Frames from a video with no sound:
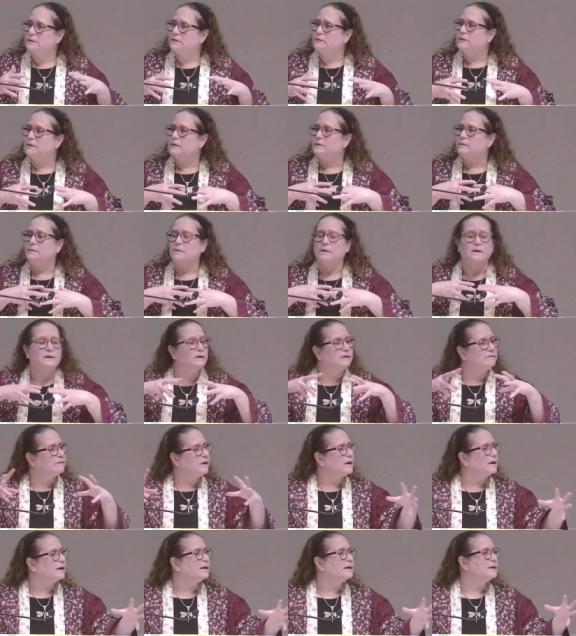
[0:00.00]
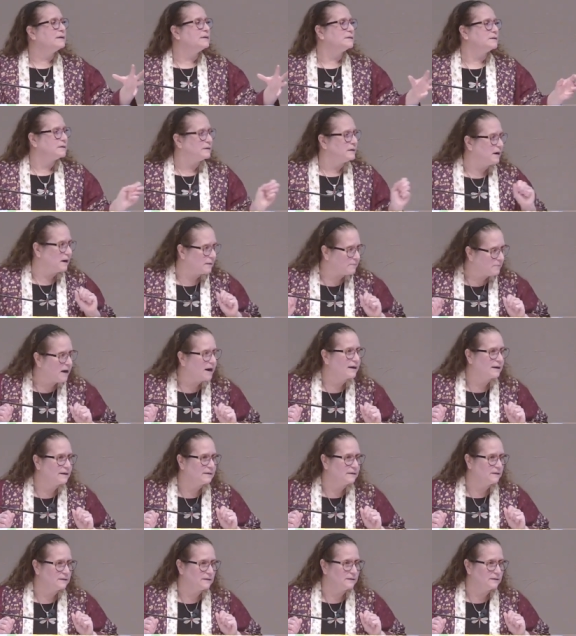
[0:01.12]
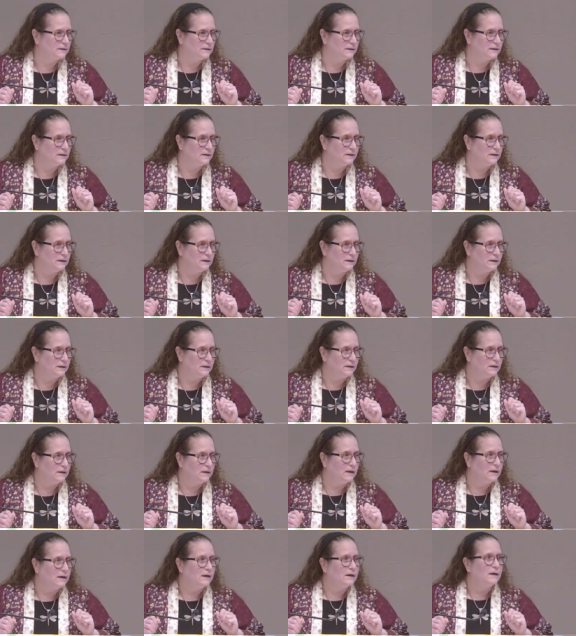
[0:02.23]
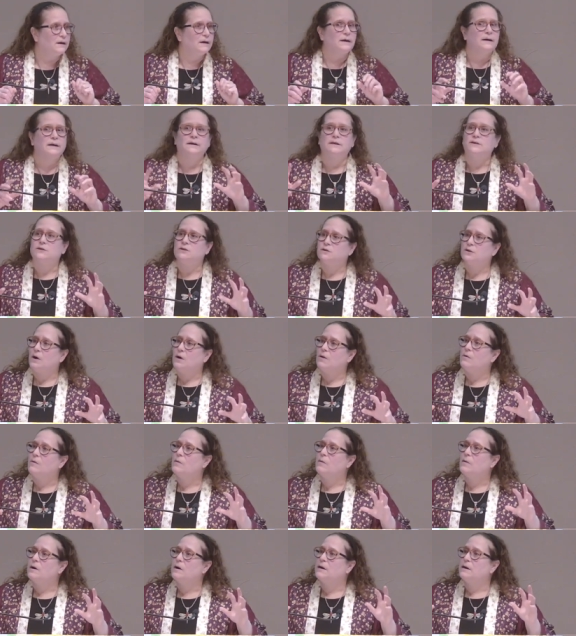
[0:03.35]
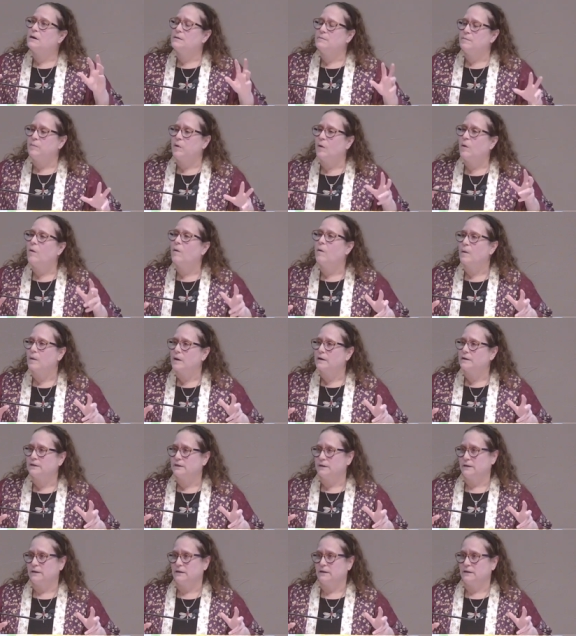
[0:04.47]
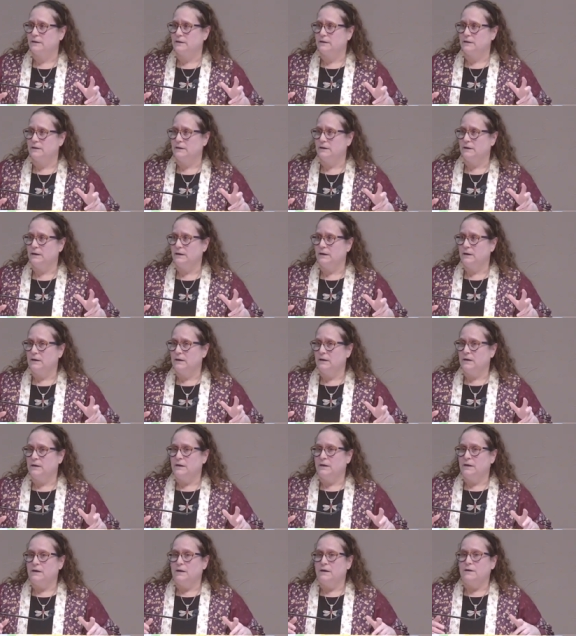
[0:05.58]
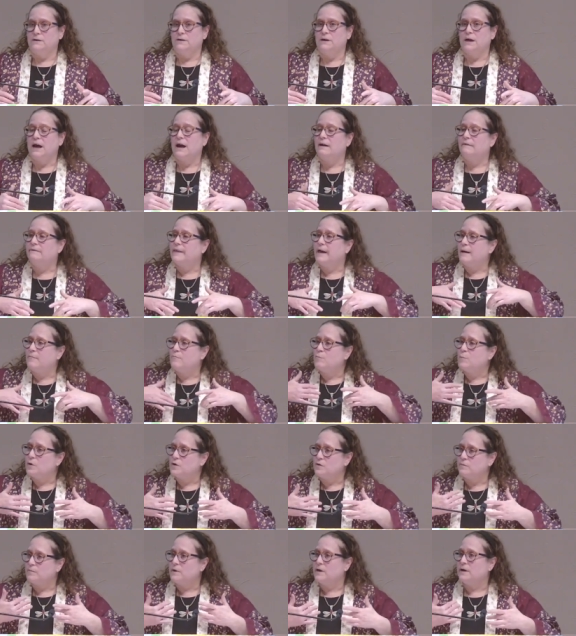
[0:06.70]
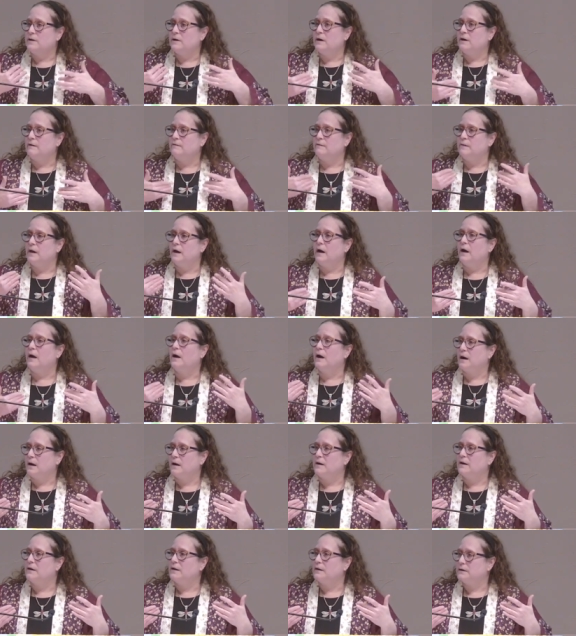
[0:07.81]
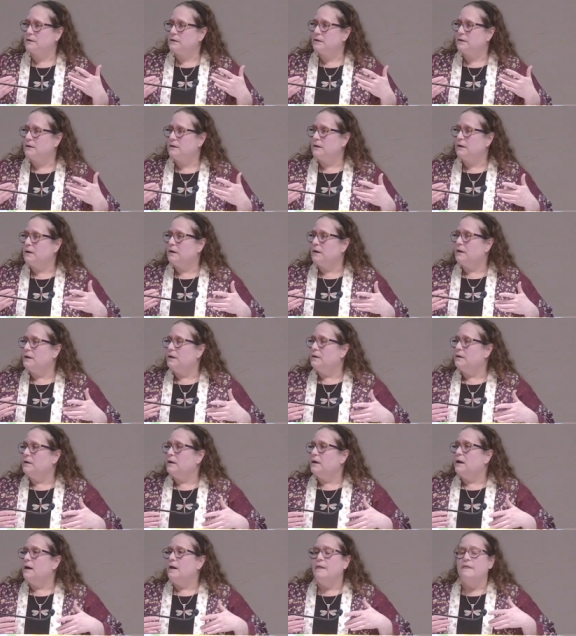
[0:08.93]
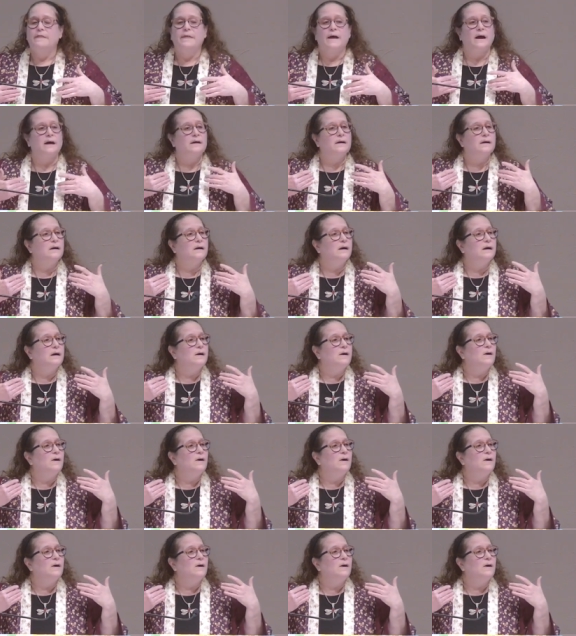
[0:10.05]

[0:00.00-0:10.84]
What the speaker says: us for the work of our hands and our minds. It's so important to have that movement of the heart that